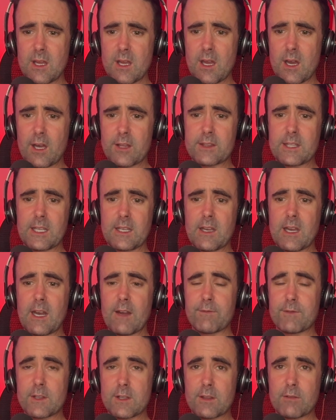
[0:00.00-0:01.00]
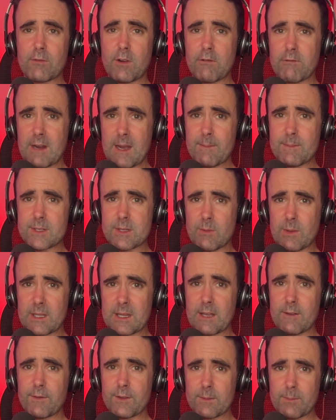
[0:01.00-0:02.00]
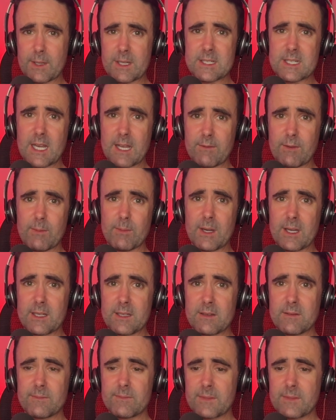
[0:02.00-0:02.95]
I think you have to throw Ramsdale in there for the big save he made.